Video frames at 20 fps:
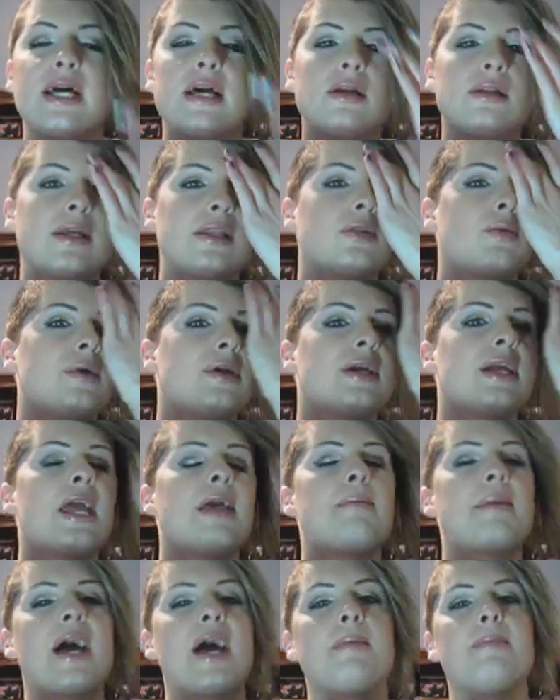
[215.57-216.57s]
I don't like the way you
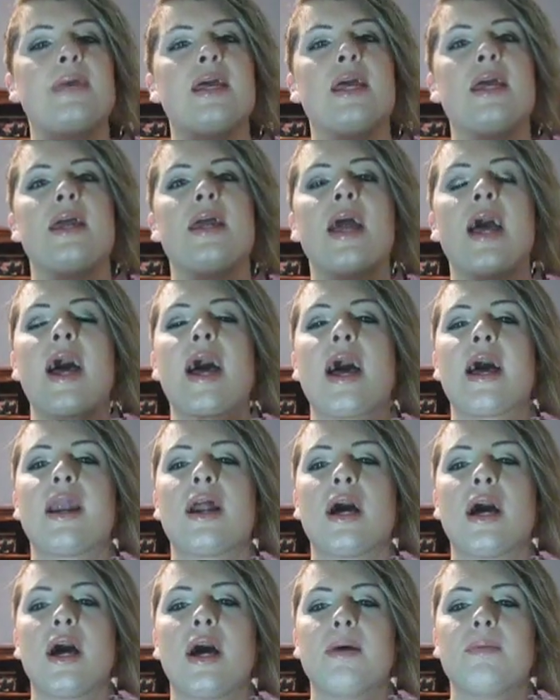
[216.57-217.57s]
came at me at
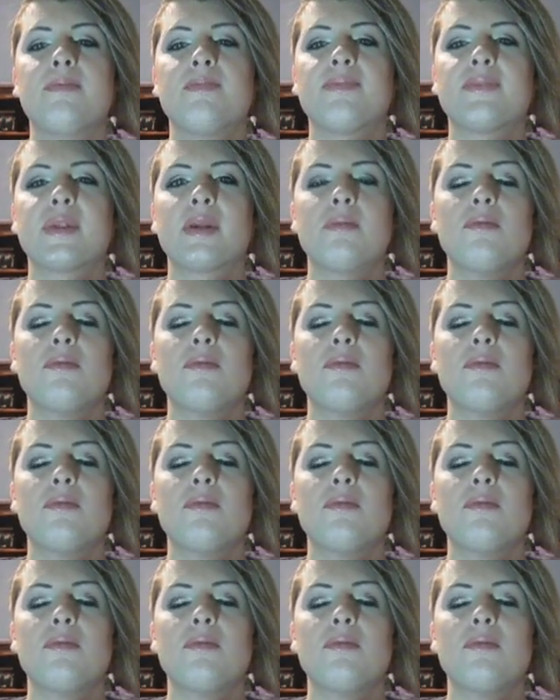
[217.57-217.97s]
um,